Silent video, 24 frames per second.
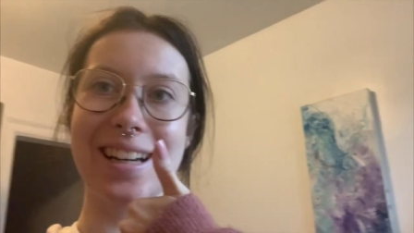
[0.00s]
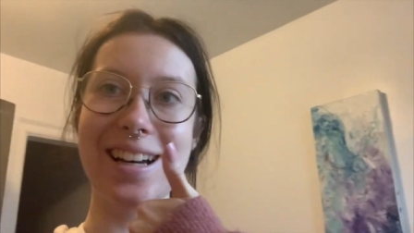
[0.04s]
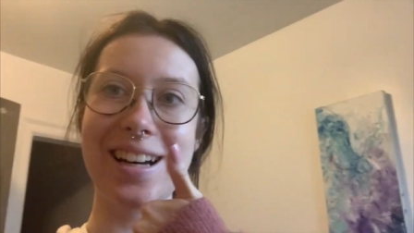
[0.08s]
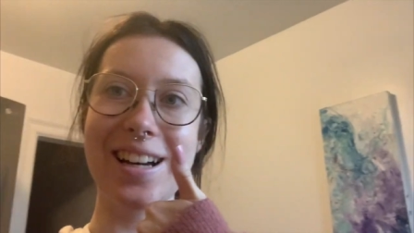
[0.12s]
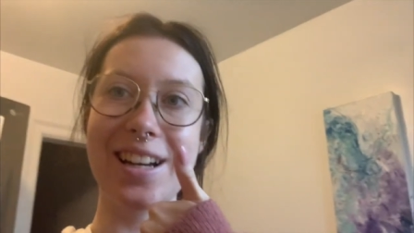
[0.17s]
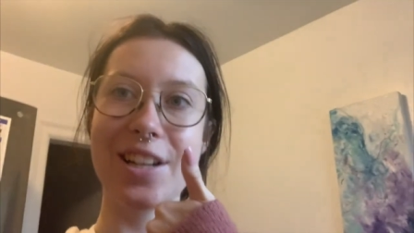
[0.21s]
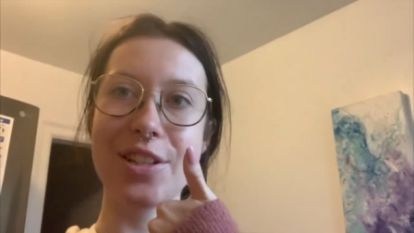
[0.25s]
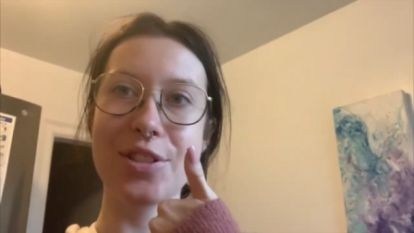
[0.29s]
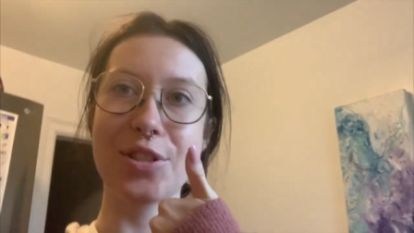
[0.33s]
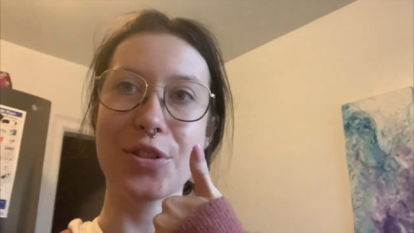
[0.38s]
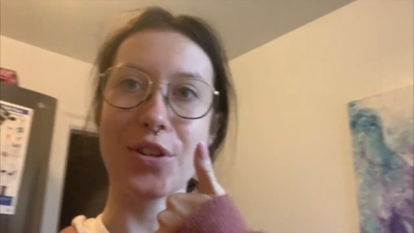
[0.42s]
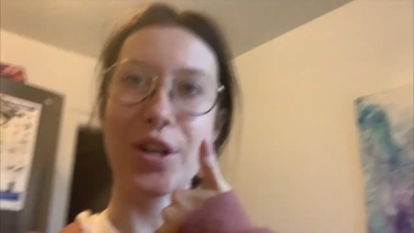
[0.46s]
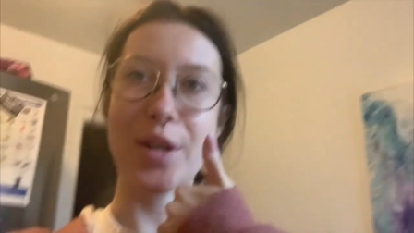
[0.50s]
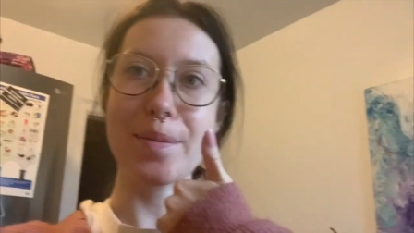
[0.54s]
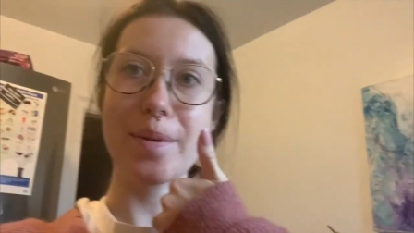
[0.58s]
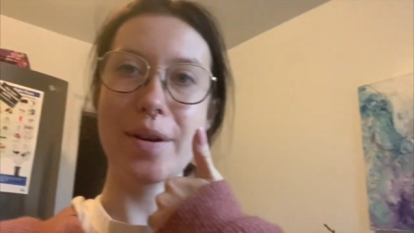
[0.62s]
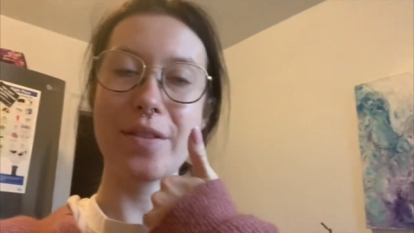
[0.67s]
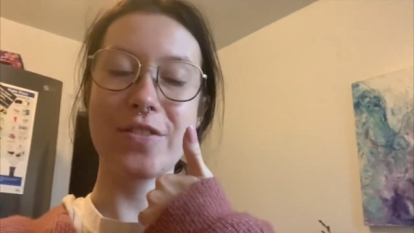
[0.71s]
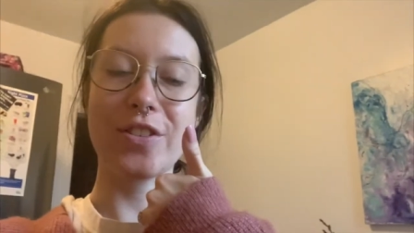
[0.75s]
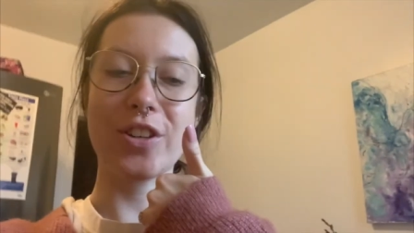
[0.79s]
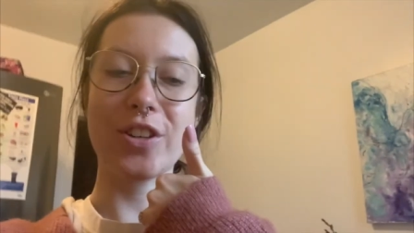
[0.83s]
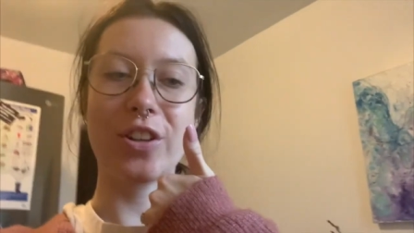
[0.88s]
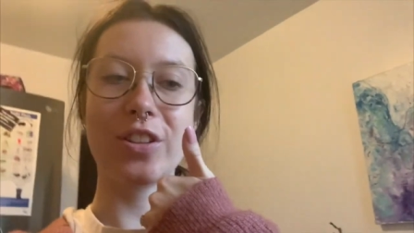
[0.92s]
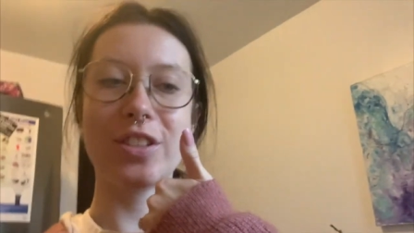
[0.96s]
Haha, sorry,
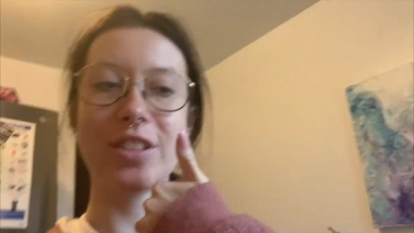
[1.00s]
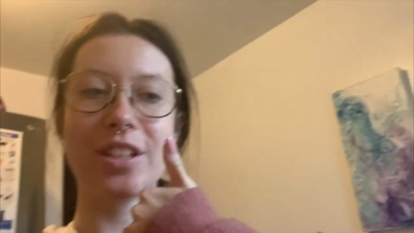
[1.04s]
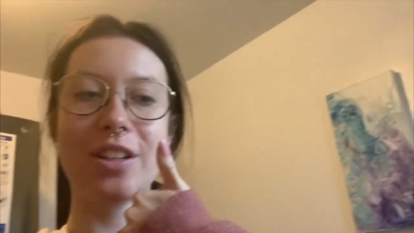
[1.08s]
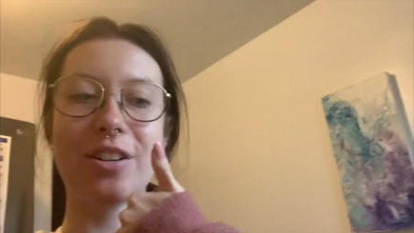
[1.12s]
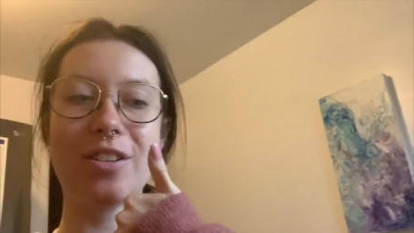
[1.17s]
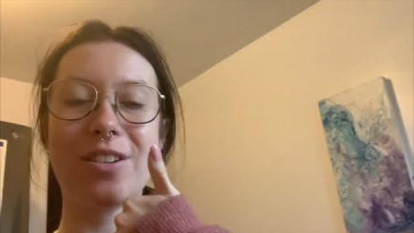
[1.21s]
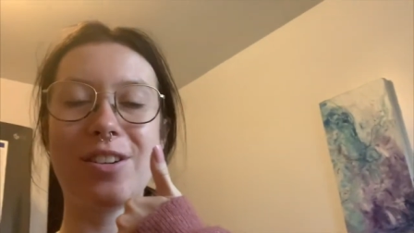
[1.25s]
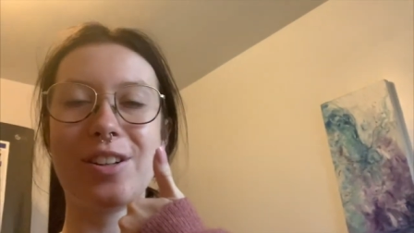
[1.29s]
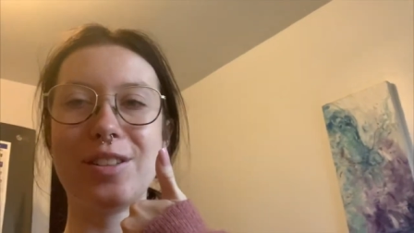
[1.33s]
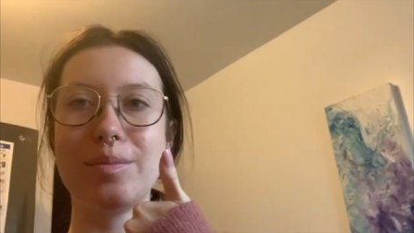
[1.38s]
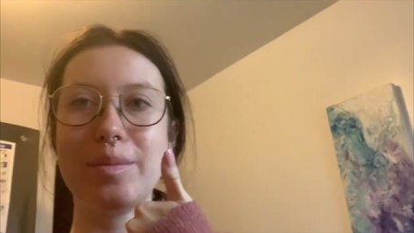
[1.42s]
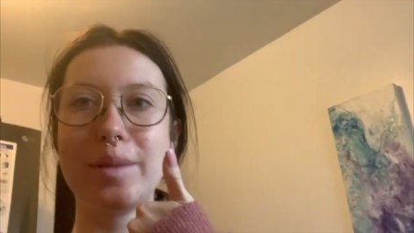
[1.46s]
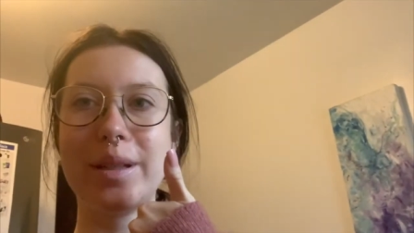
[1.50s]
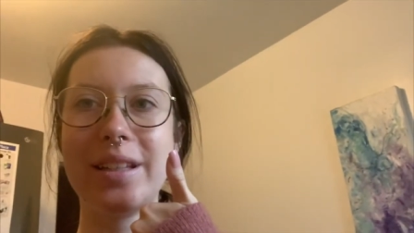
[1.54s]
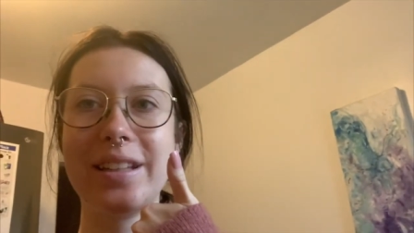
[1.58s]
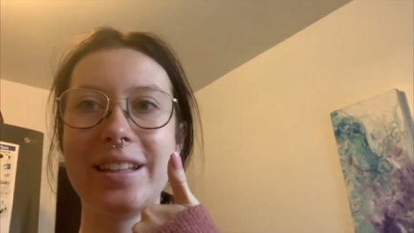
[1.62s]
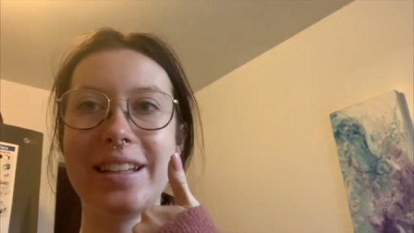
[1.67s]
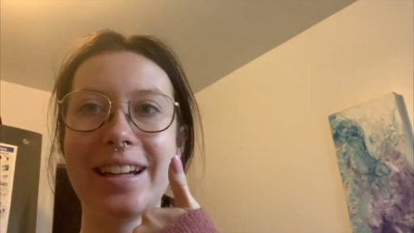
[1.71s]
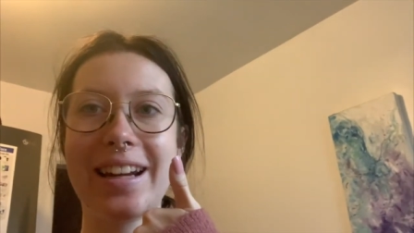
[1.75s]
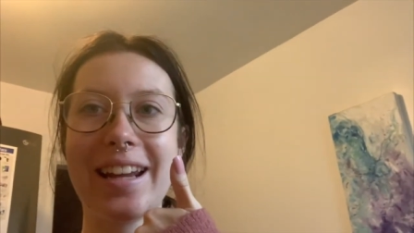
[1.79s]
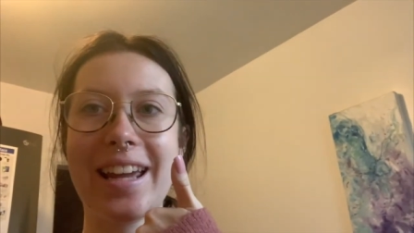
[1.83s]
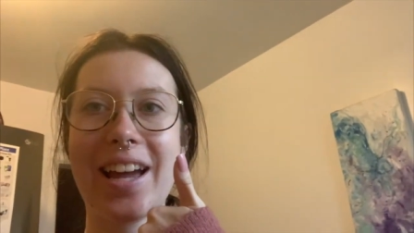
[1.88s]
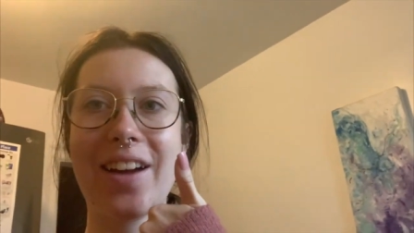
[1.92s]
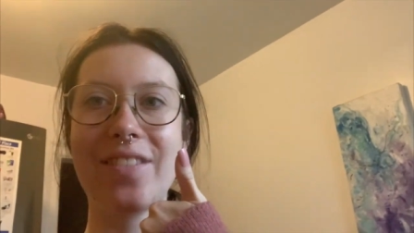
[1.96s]
my fiance called me
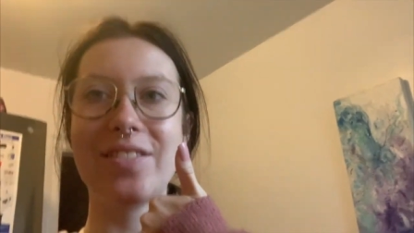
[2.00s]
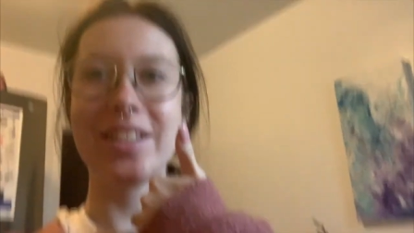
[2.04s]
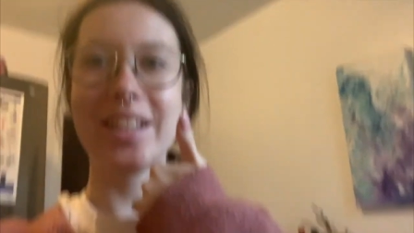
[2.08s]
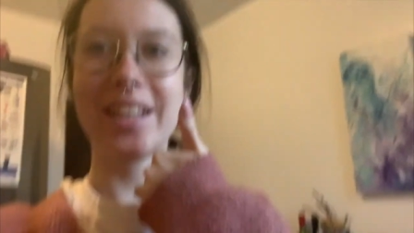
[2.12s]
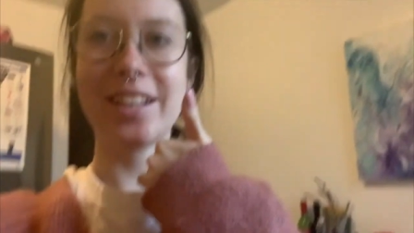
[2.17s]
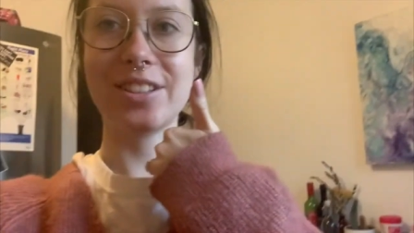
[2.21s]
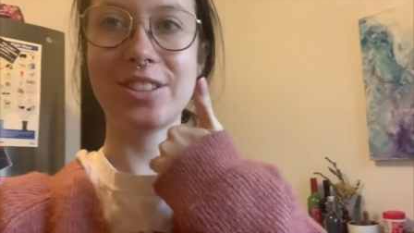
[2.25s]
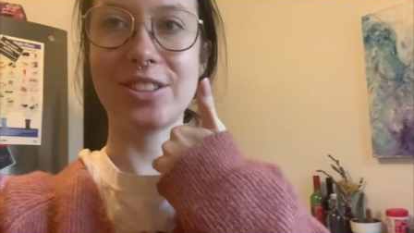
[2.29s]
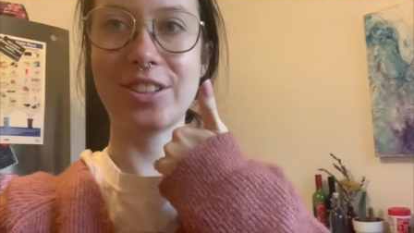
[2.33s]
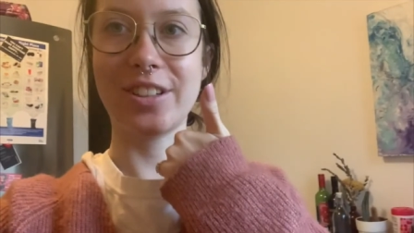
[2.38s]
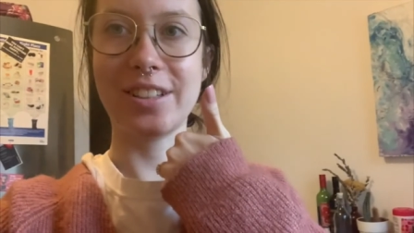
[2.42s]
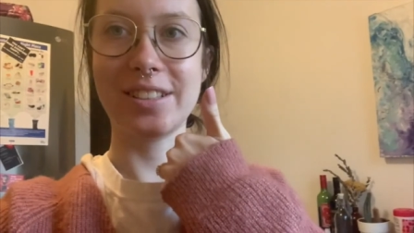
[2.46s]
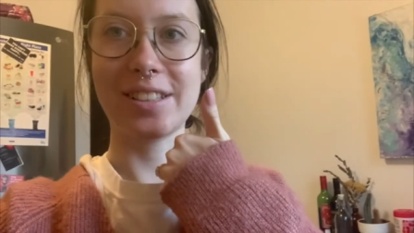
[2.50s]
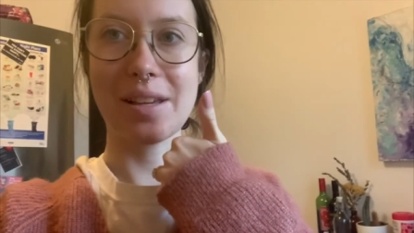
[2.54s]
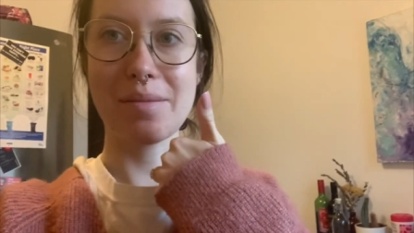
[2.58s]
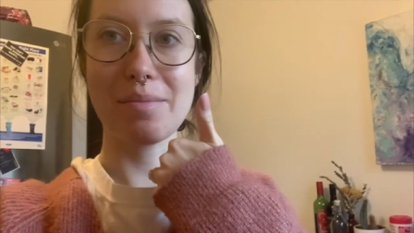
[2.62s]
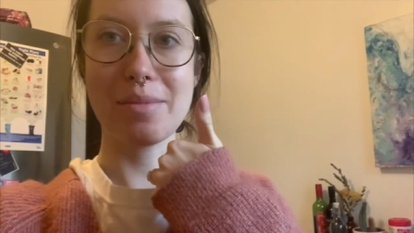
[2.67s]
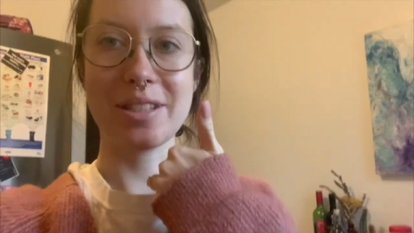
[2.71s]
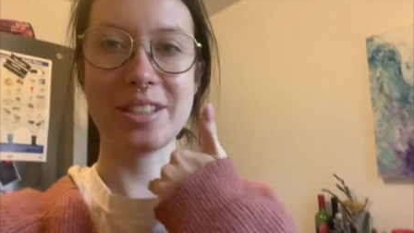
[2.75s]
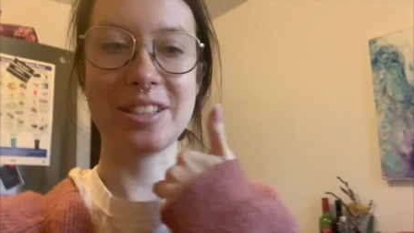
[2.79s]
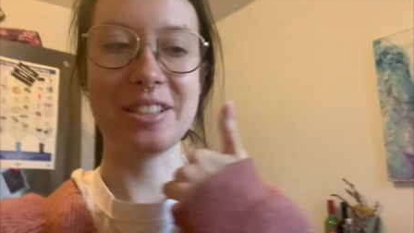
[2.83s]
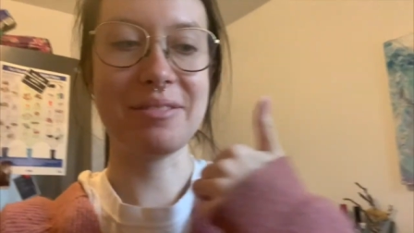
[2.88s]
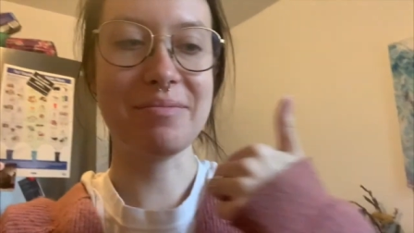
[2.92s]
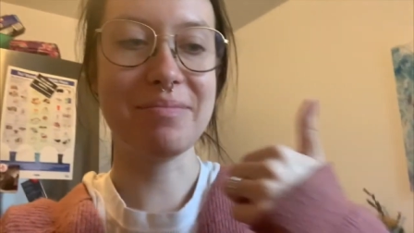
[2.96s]
and I have to answer because I
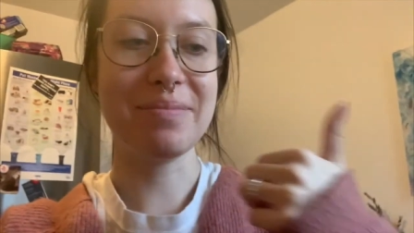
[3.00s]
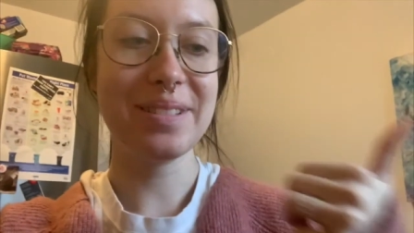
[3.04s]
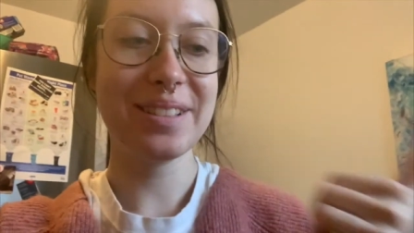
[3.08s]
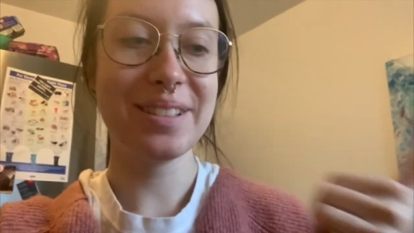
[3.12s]
miss him.